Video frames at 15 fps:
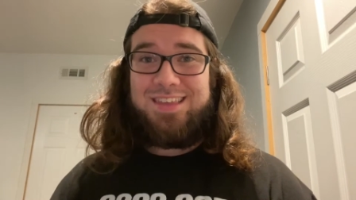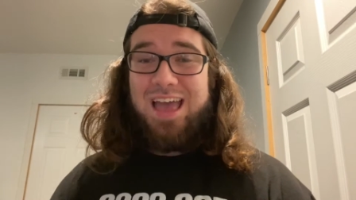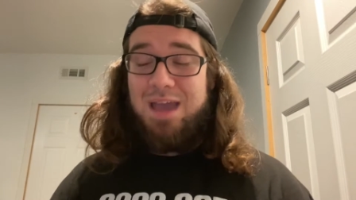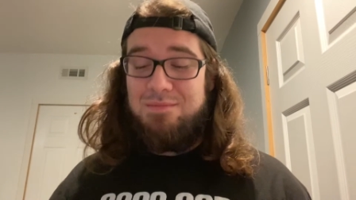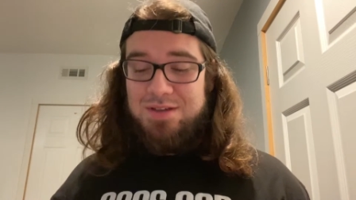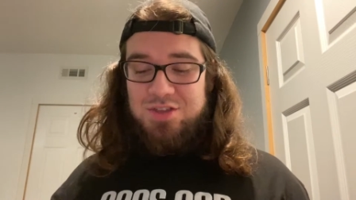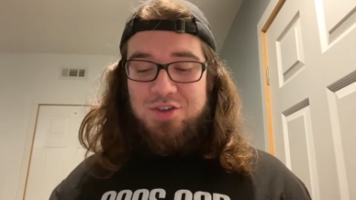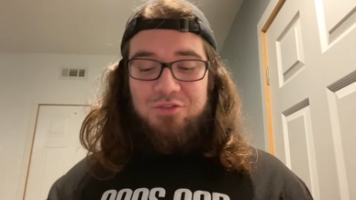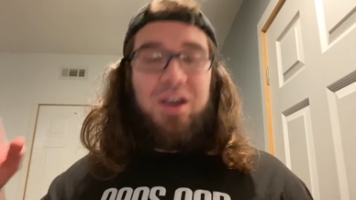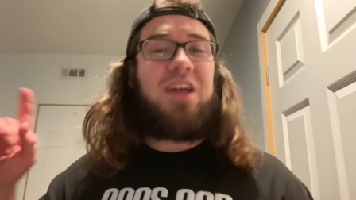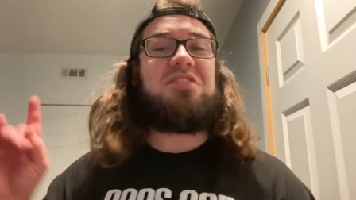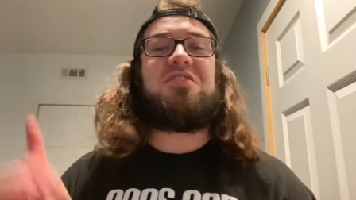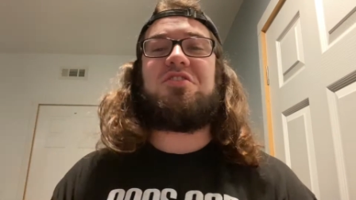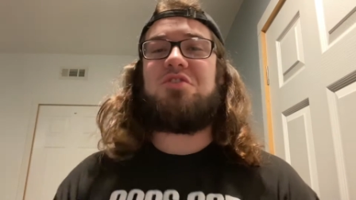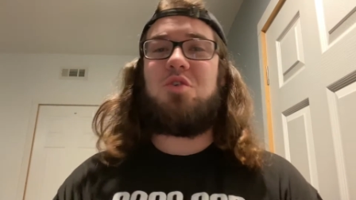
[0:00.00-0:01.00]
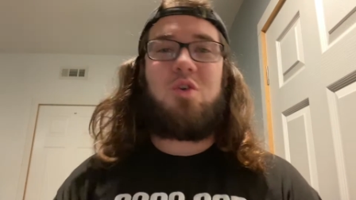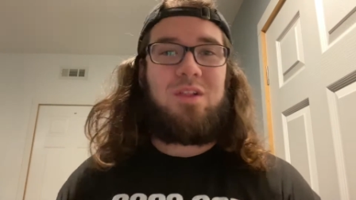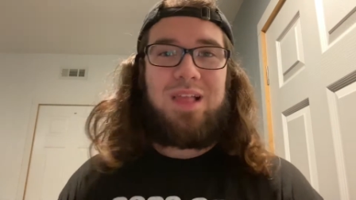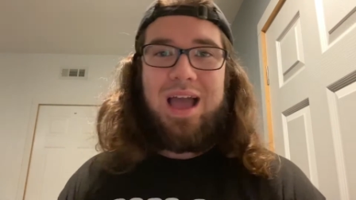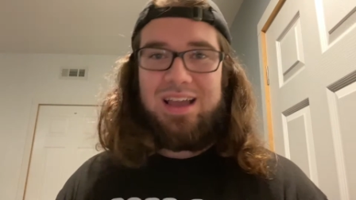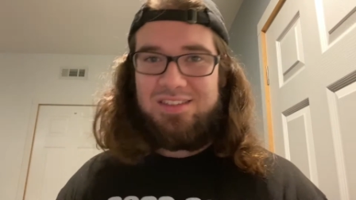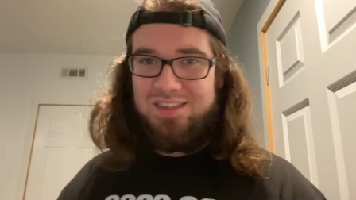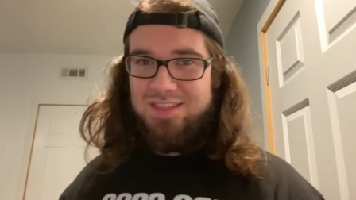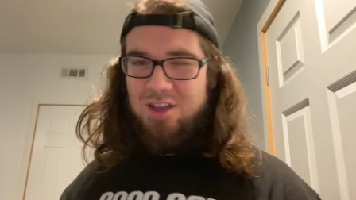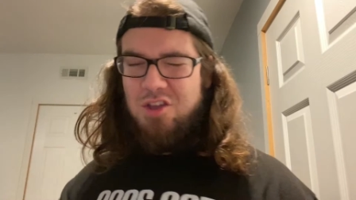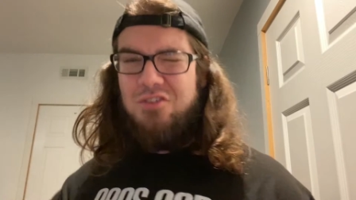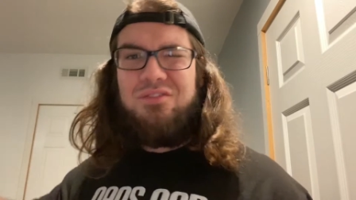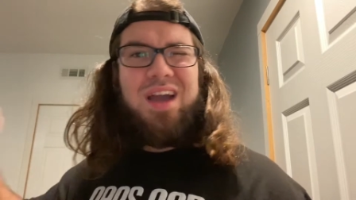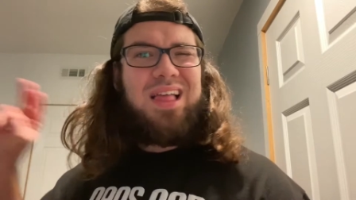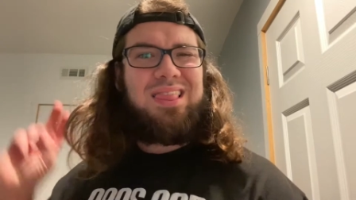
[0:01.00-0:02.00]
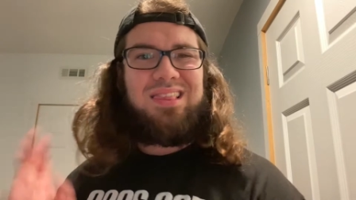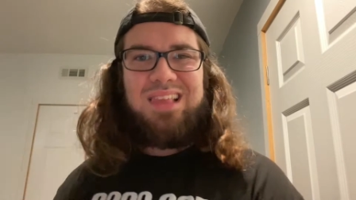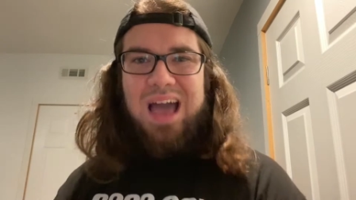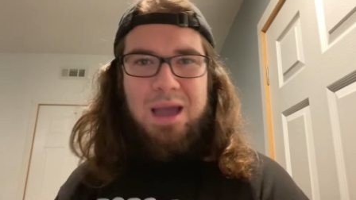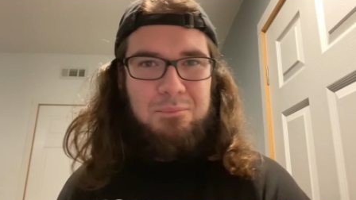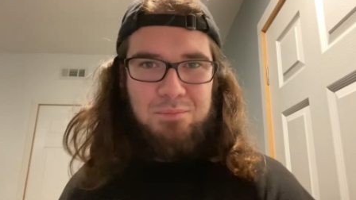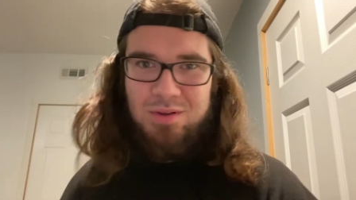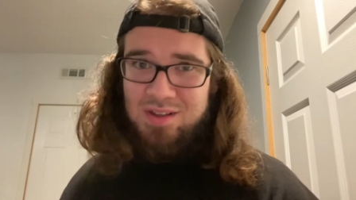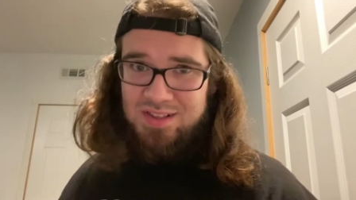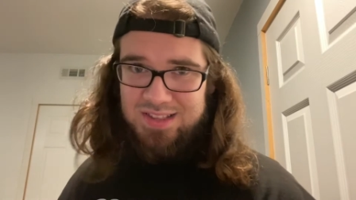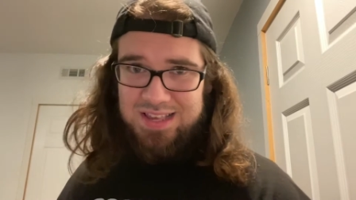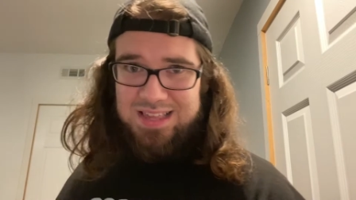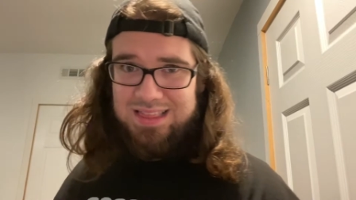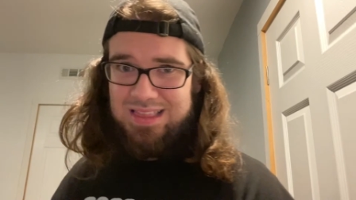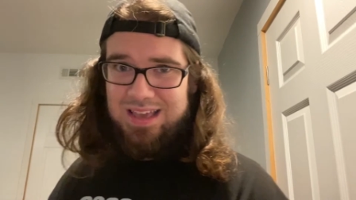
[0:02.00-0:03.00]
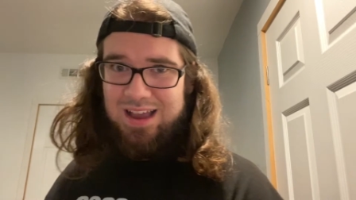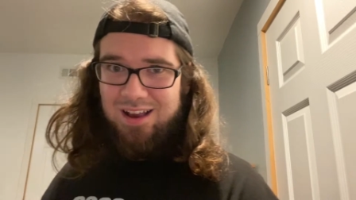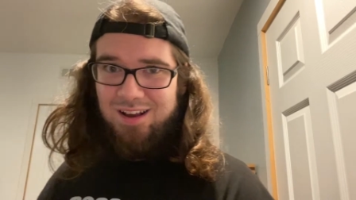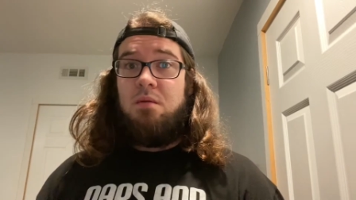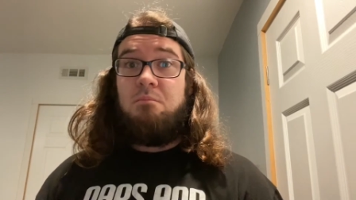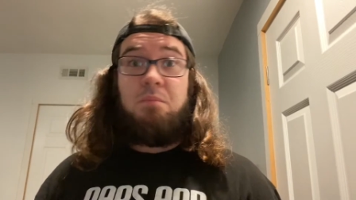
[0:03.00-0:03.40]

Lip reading: I mean, you've got Snorlax in there, you've got Lapras in there,